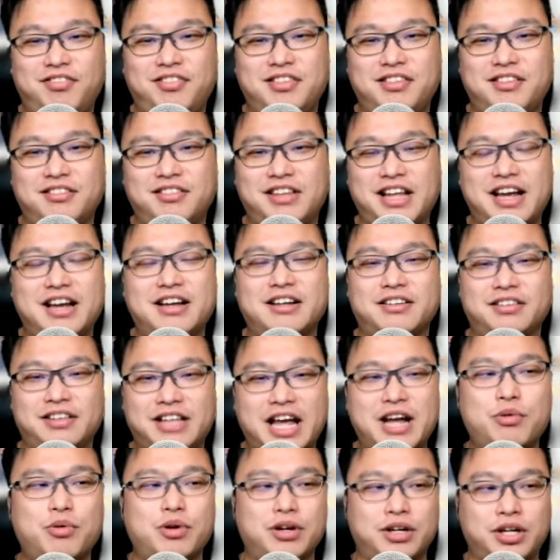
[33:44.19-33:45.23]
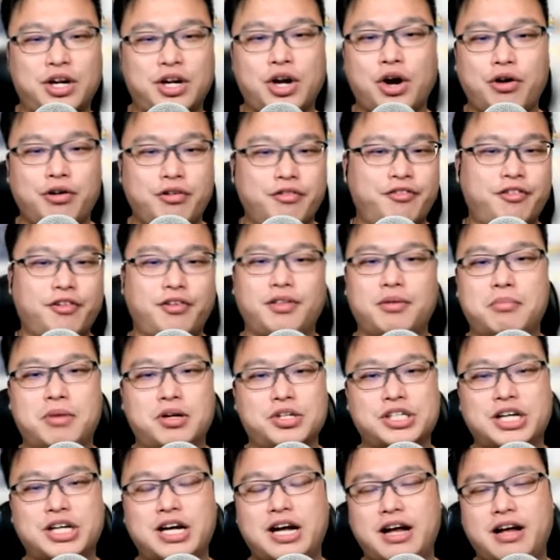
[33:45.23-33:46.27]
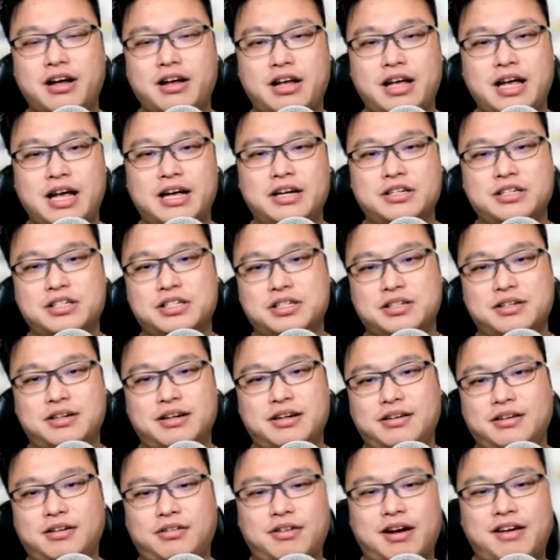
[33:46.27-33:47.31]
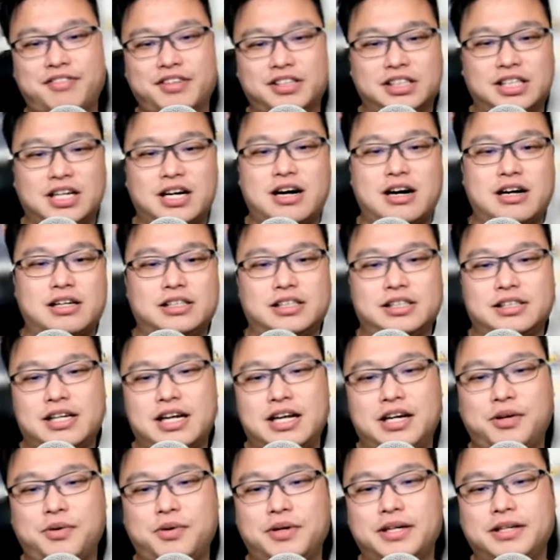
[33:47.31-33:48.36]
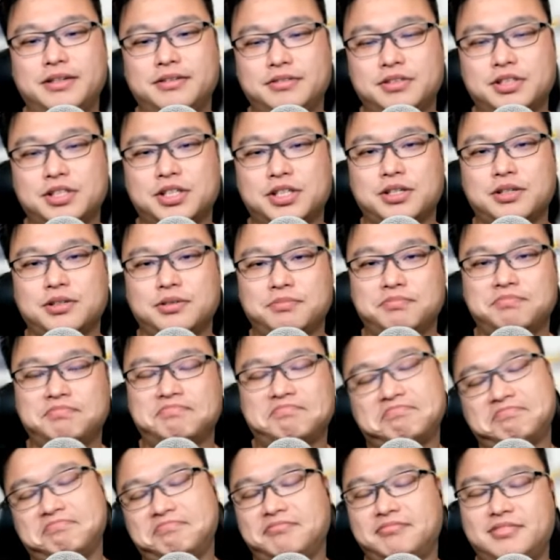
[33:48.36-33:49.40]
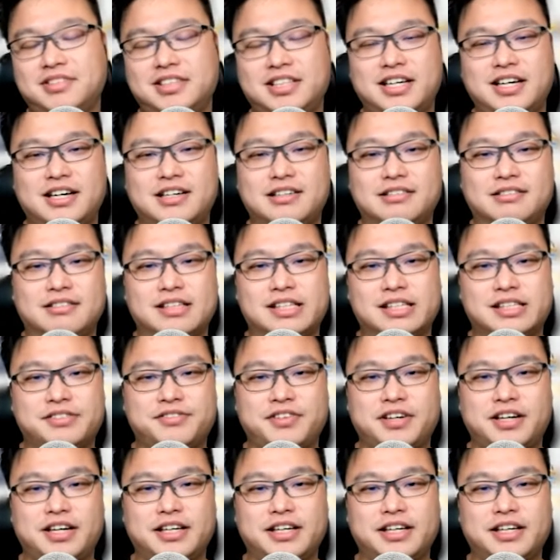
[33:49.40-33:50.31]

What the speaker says: They would go for the much higher end graphics cards anyway. So yeah, it's fine.